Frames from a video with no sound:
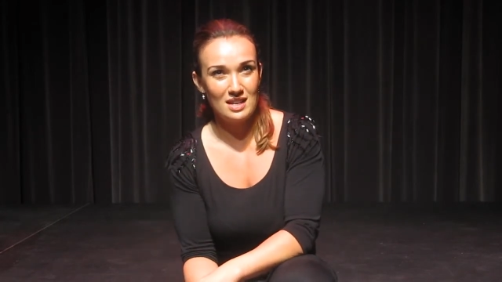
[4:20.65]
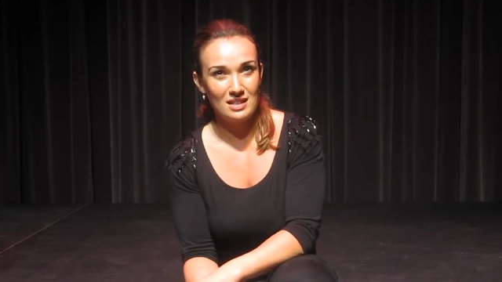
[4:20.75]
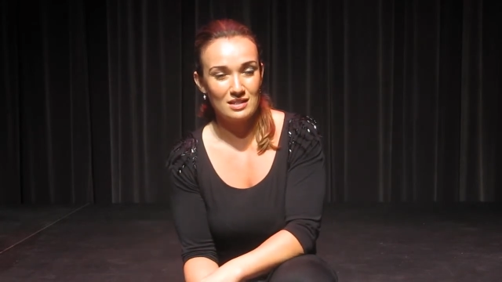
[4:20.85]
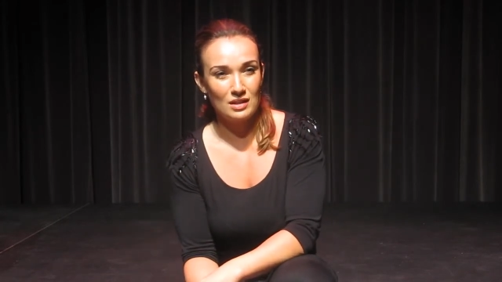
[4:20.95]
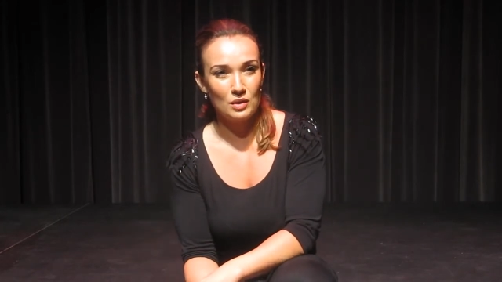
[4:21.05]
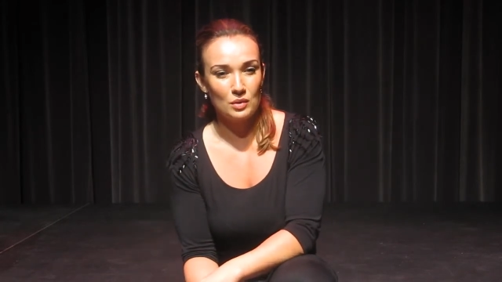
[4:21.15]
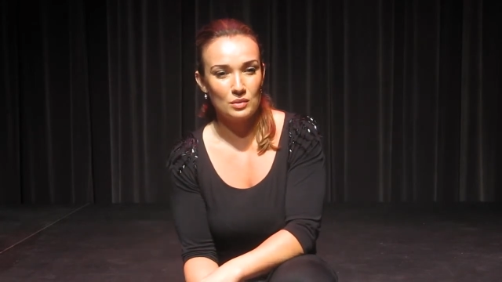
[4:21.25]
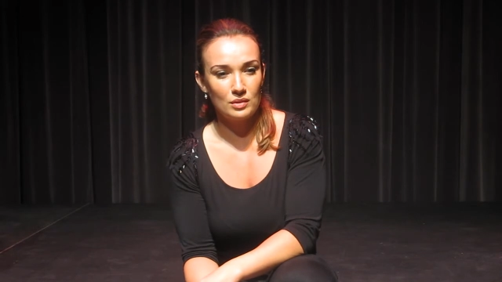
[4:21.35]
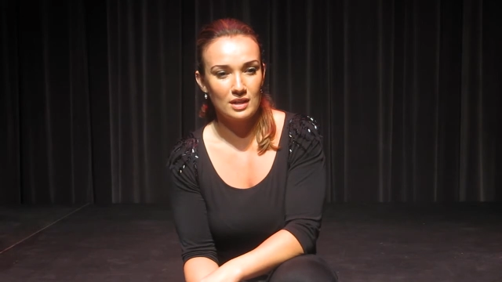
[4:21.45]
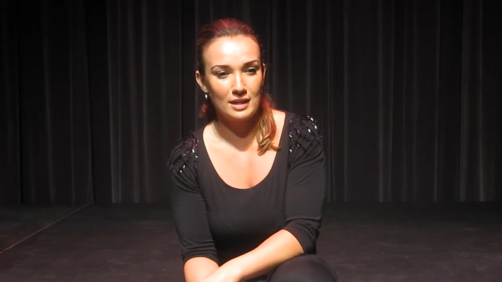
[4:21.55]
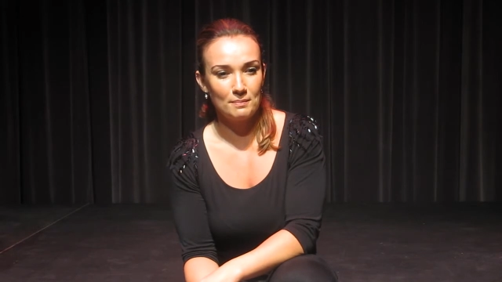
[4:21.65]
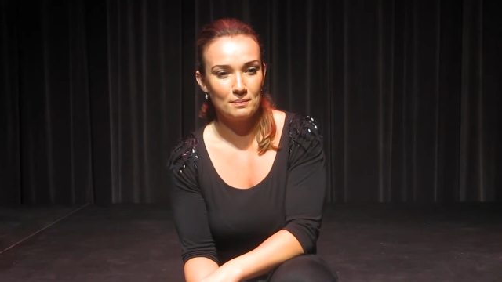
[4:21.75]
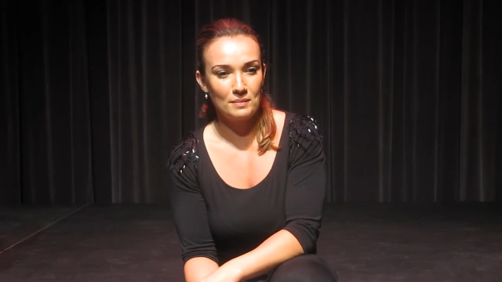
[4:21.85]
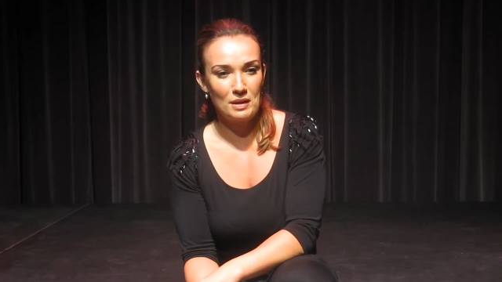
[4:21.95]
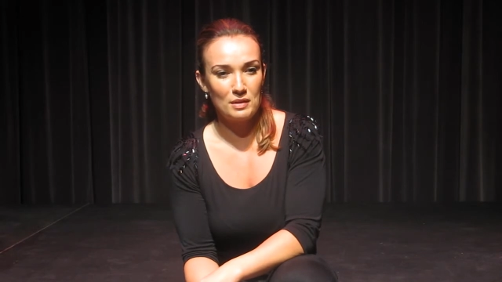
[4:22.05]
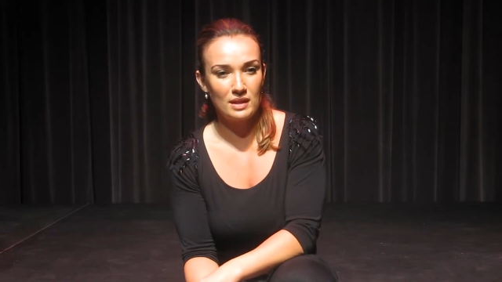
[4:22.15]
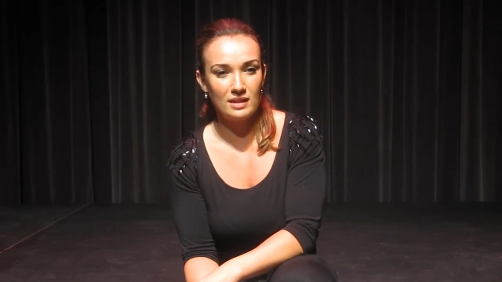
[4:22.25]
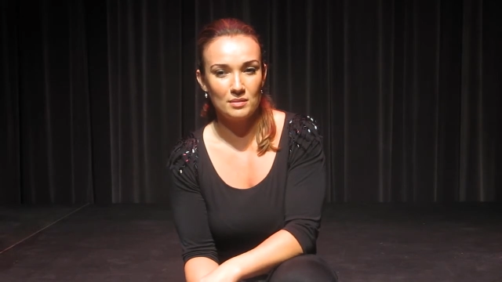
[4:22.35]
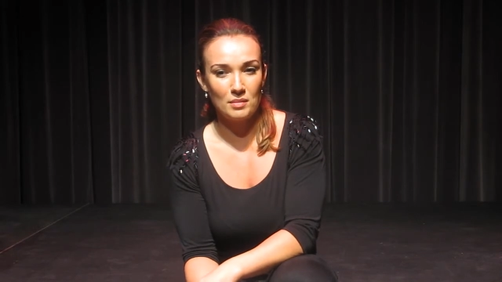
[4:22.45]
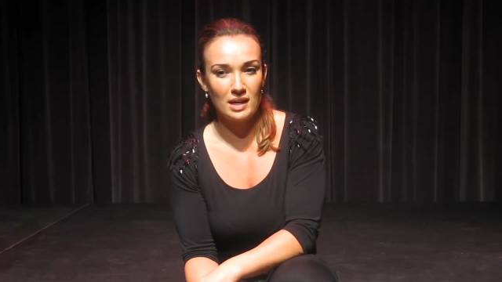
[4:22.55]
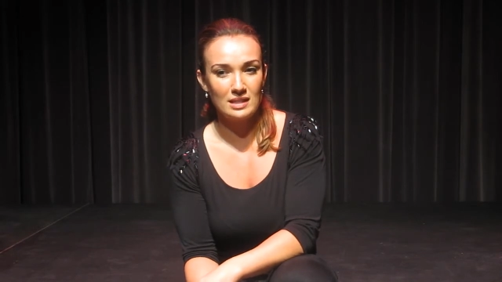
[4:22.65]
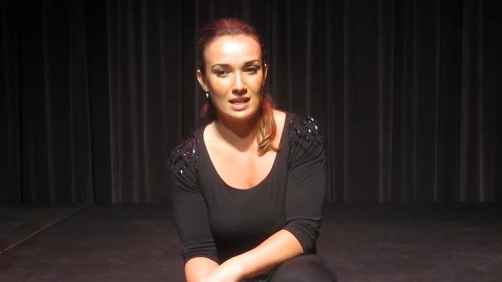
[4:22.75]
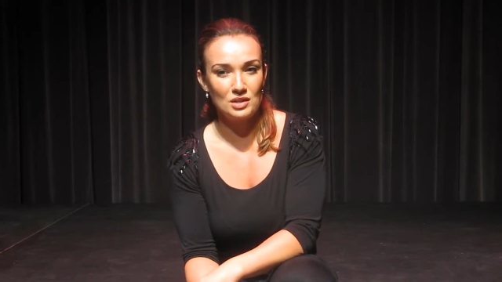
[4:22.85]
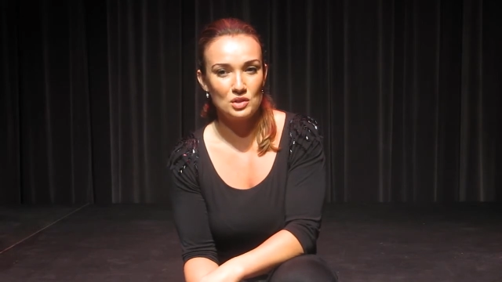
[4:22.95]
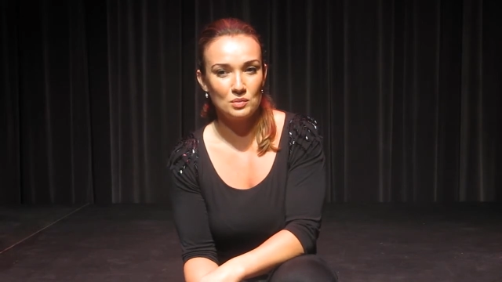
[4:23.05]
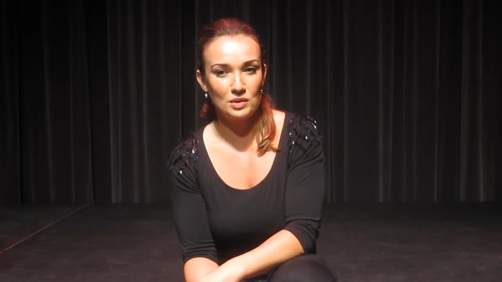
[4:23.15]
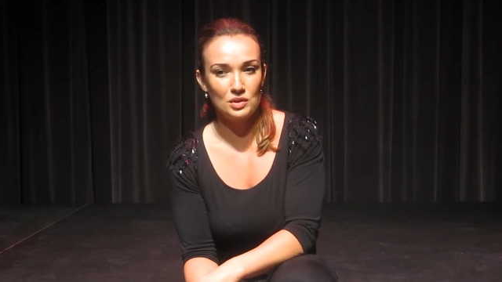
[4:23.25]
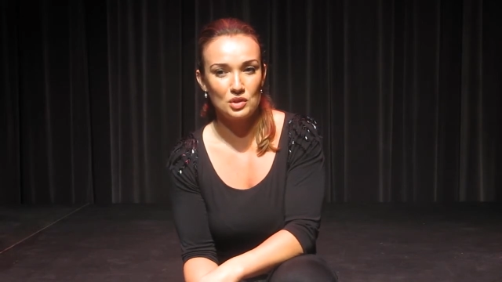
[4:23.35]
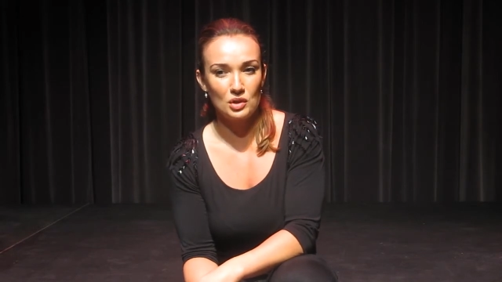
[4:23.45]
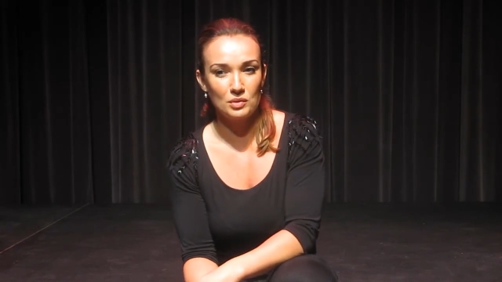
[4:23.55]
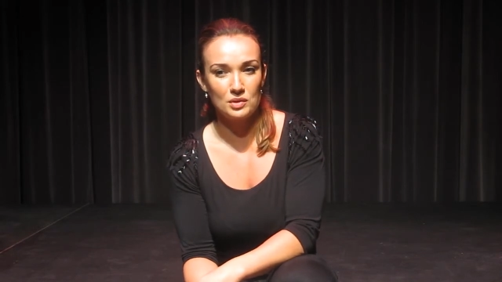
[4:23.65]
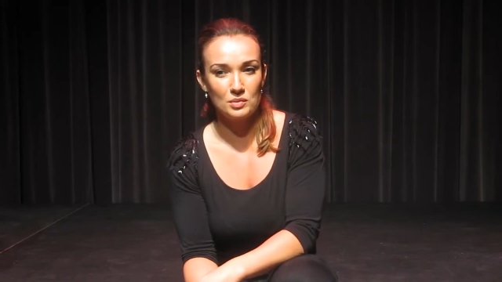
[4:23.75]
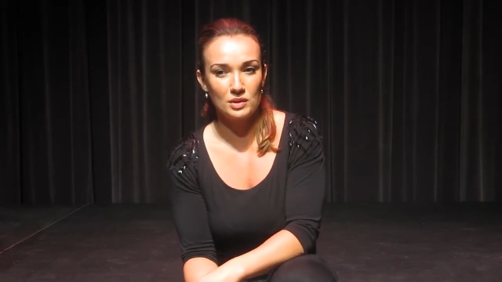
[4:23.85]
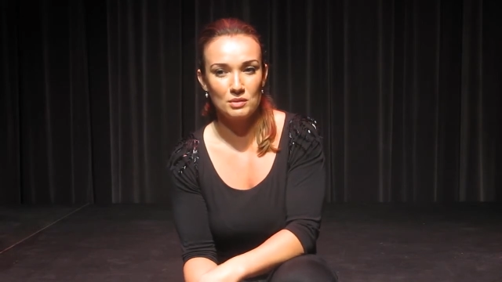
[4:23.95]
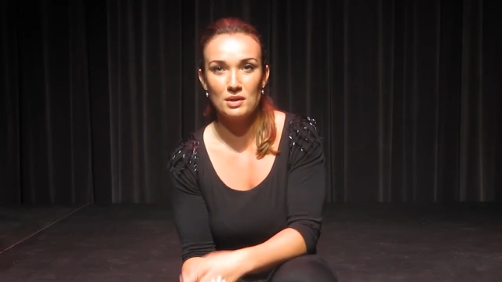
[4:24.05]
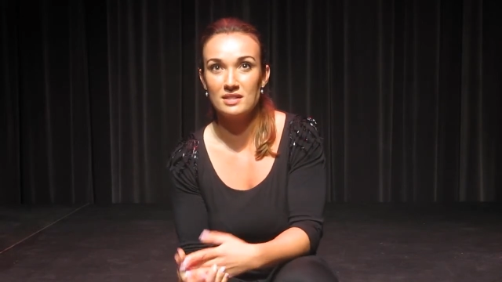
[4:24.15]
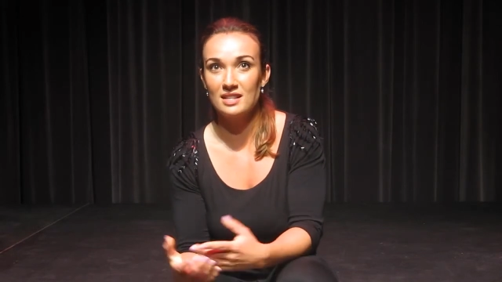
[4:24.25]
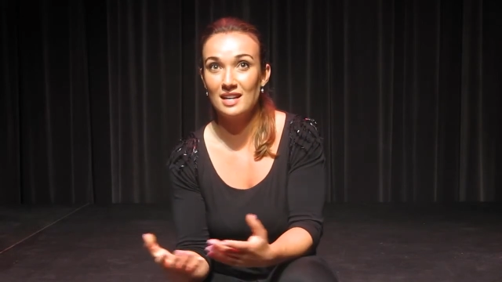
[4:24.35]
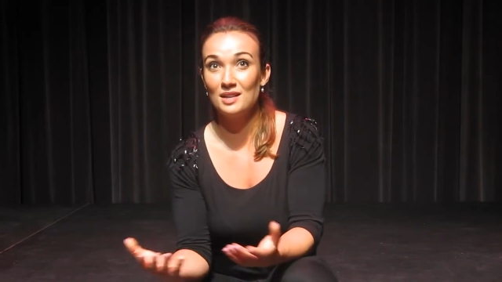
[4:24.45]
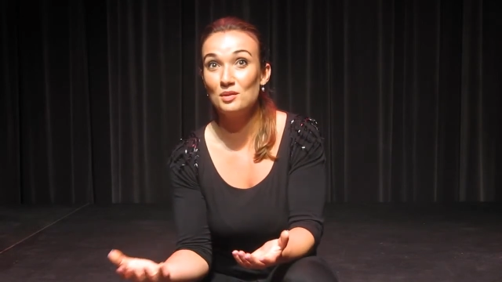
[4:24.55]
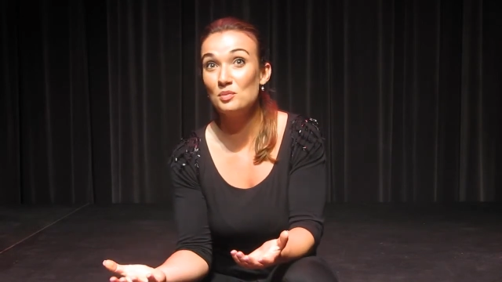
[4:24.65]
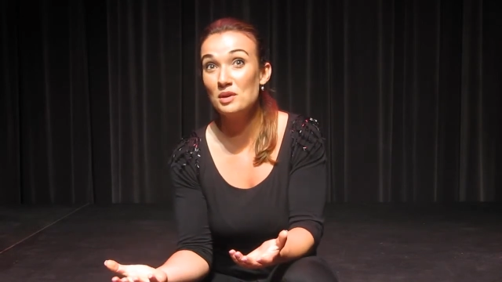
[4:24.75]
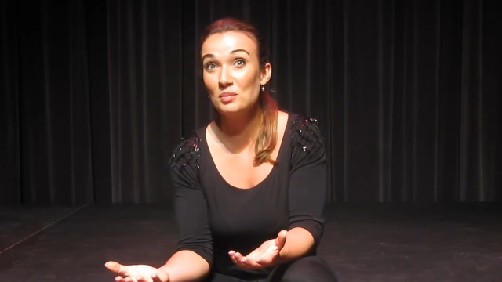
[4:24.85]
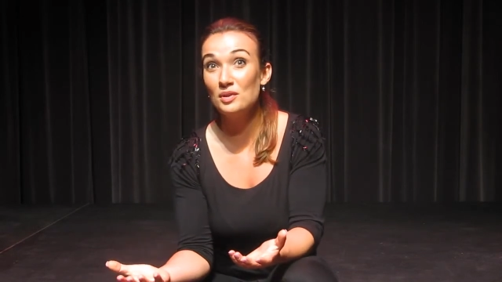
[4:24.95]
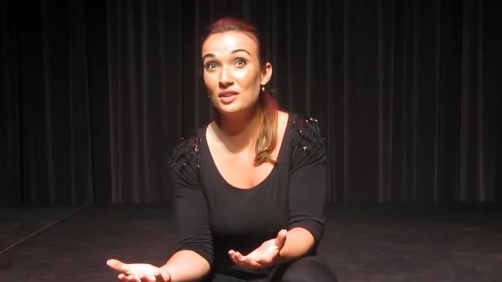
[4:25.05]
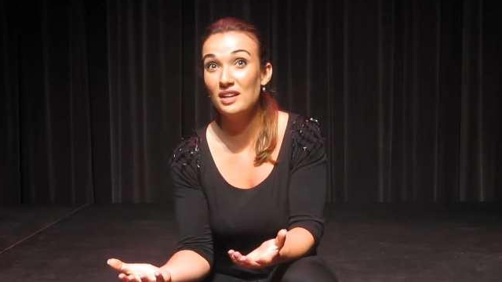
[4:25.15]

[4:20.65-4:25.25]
So I think that my intention with the show is really resonating with people,